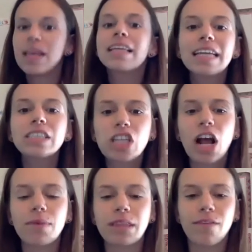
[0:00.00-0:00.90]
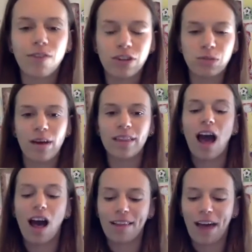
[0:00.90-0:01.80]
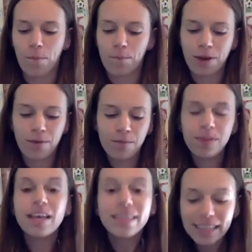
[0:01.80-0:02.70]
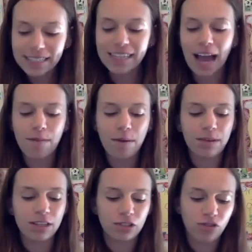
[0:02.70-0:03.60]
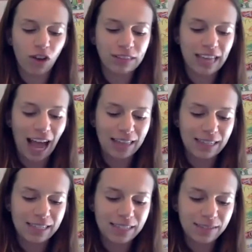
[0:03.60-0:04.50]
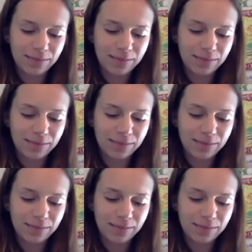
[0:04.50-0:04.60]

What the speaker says: Let's start with the first one. I'll help you. This time I'm going to draw dots.